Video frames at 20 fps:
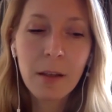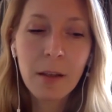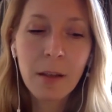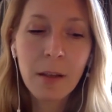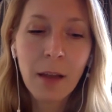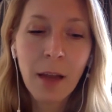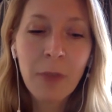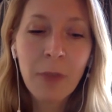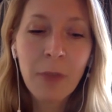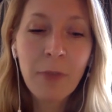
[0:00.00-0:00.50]

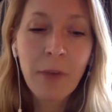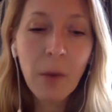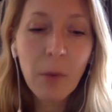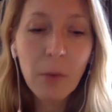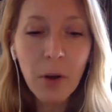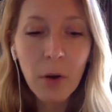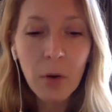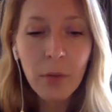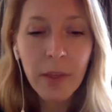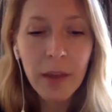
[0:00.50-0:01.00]
I found
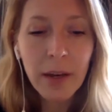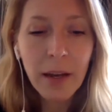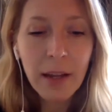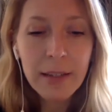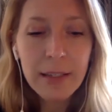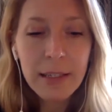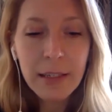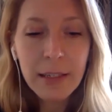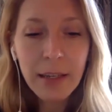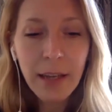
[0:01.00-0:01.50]
though that I
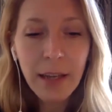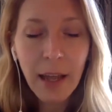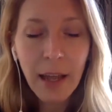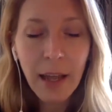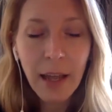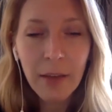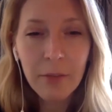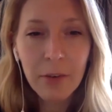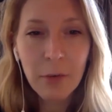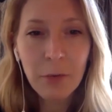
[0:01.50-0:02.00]
didn't have
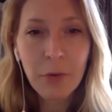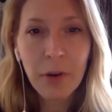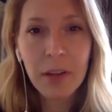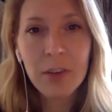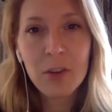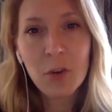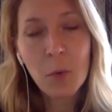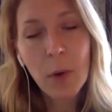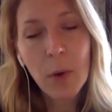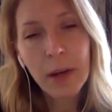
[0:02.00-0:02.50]
any friends
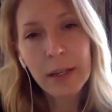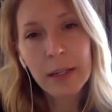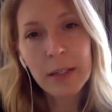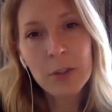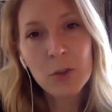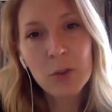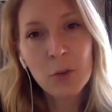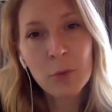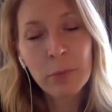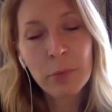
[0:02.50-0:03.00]
who wanted
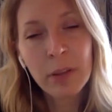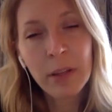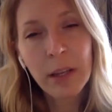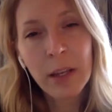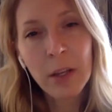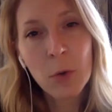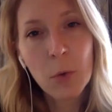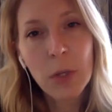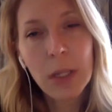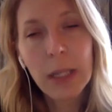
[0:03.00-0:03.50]
to play
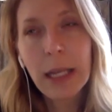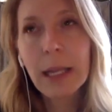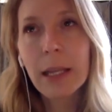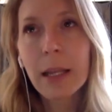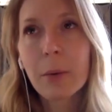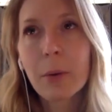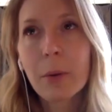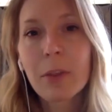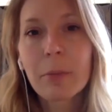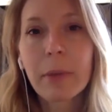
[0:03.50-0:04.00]
ukulele
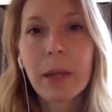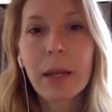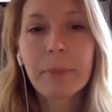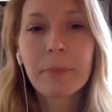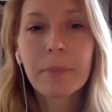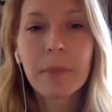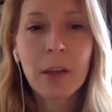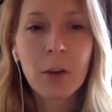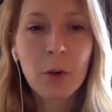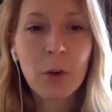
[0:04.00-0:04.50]
with me.
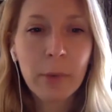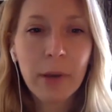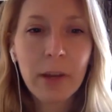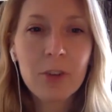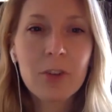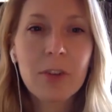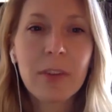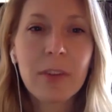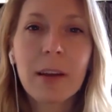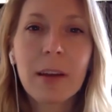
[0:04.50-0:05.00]
Can you
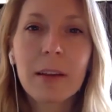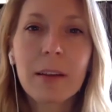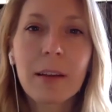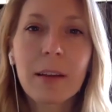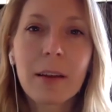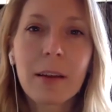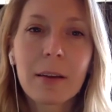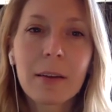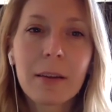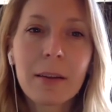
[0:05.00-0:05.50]
imagine that? Like a